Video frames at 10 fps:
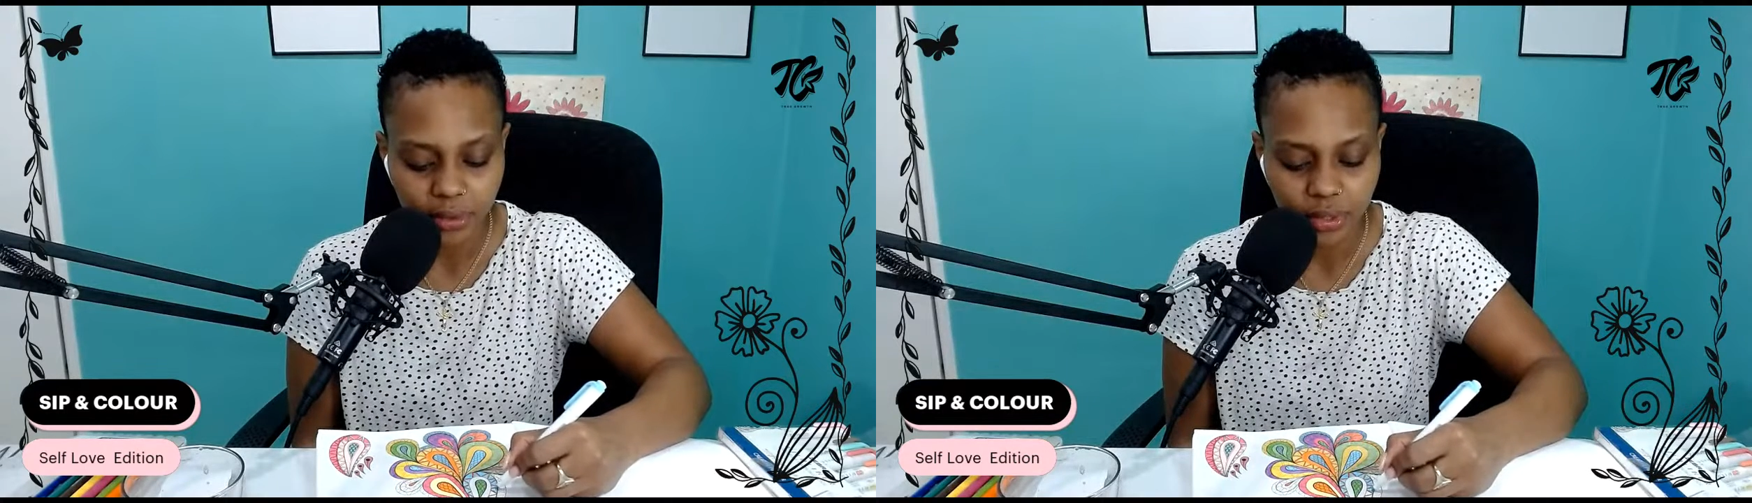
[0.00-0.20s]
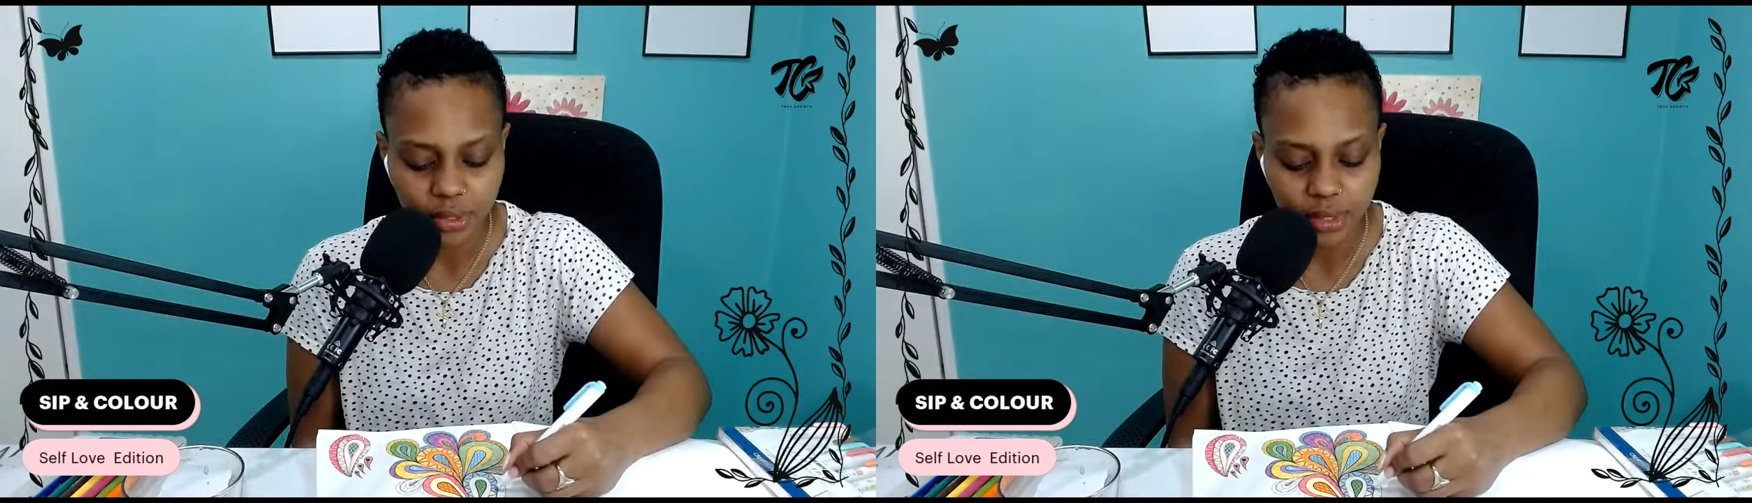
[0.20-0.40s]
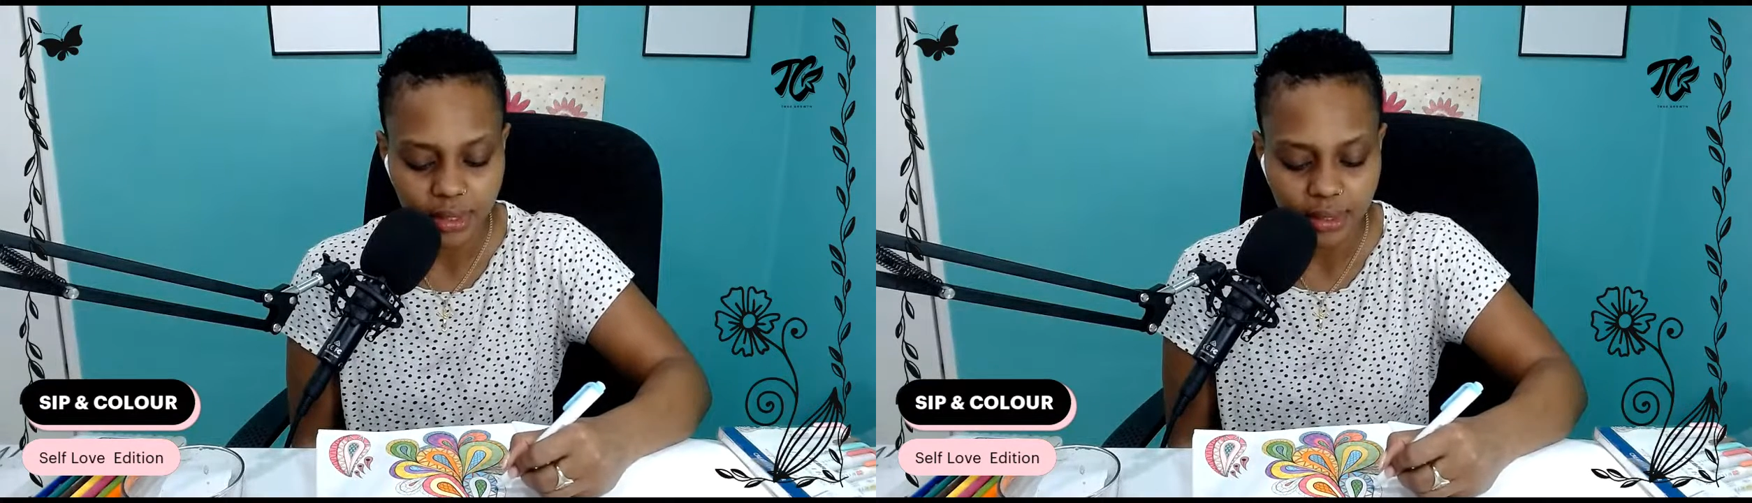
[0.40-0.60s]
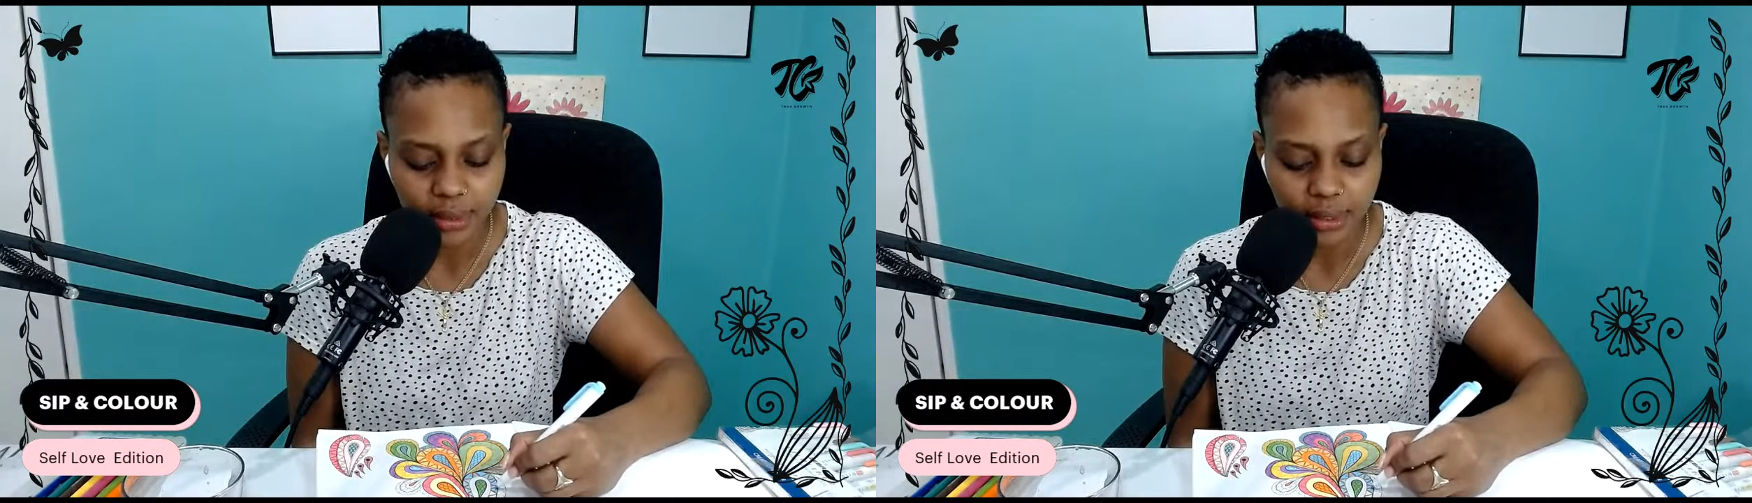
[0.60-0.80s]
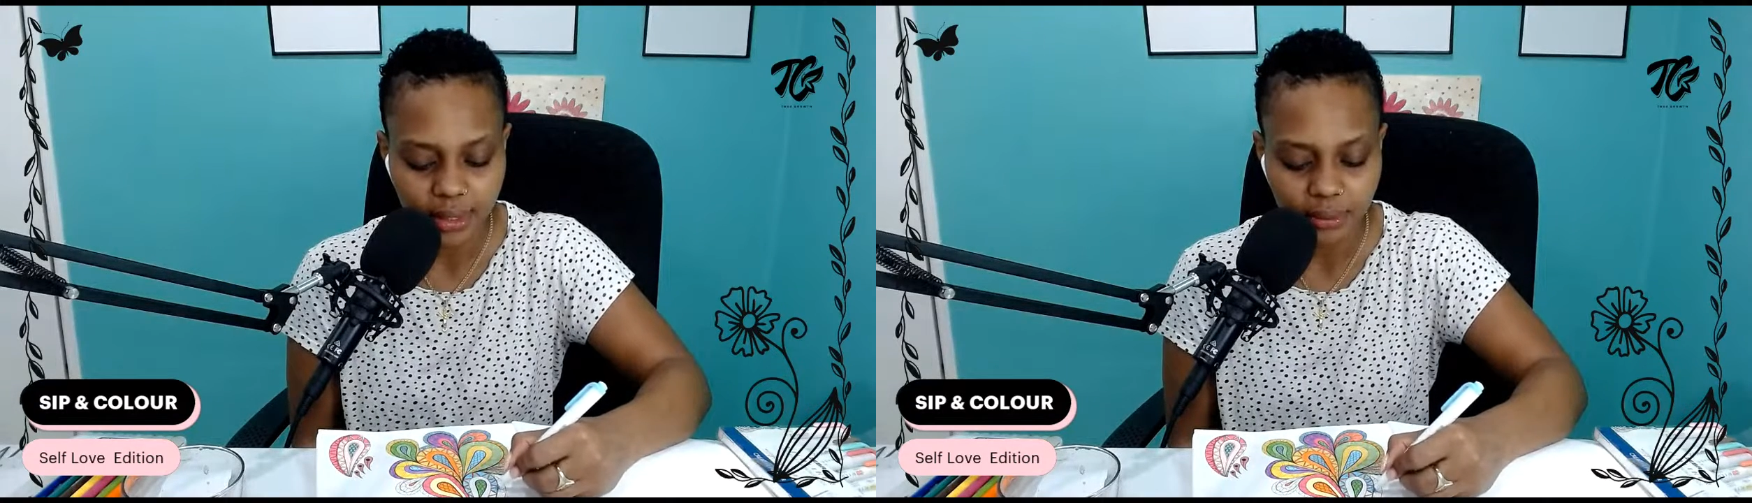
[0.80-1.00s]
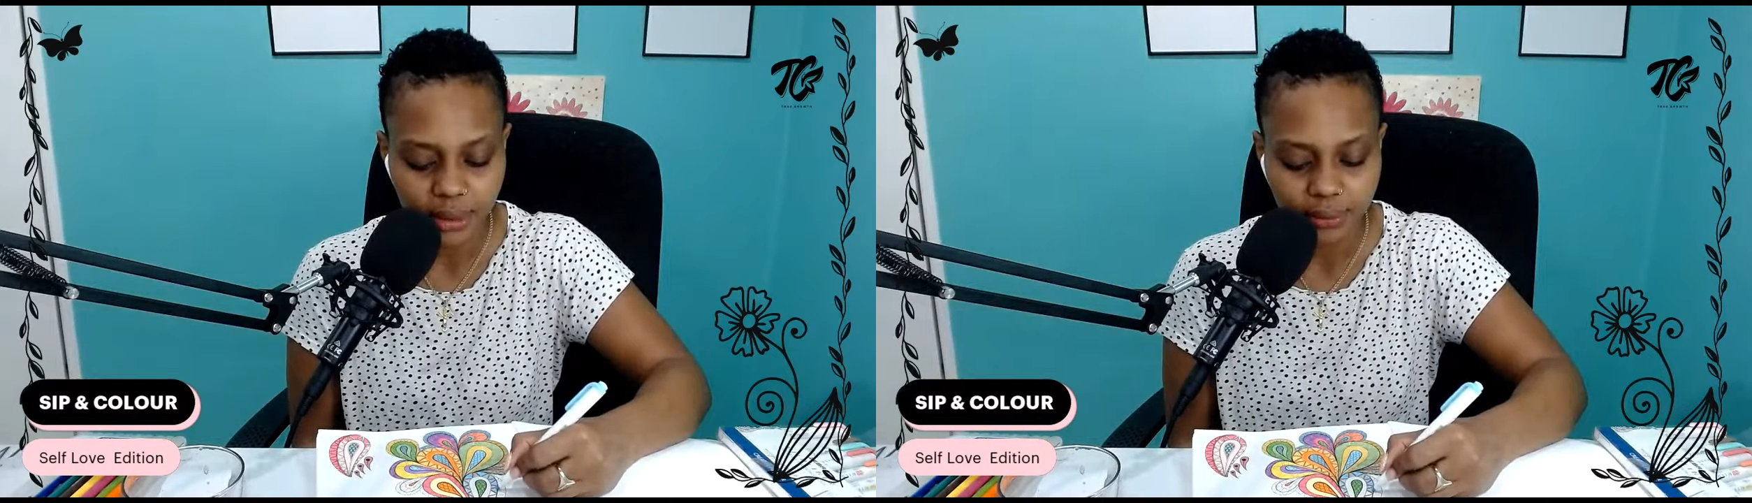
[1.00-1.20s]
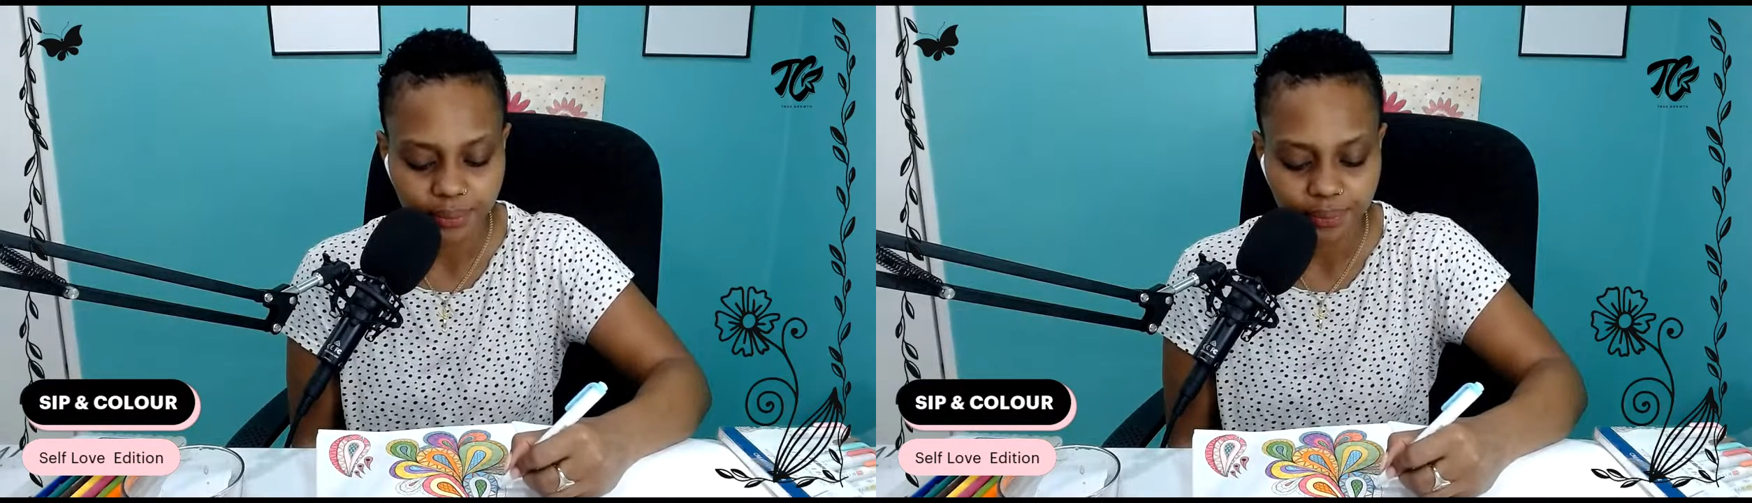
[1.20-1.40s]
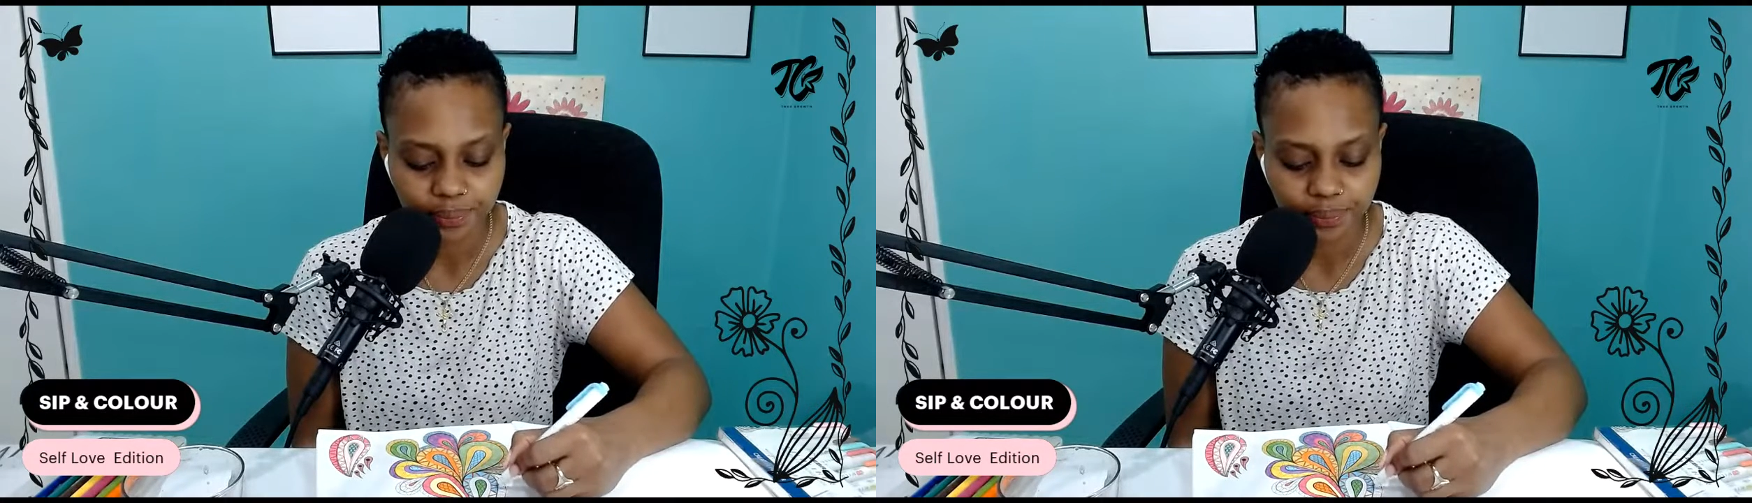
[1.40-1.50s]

interesting to tell me?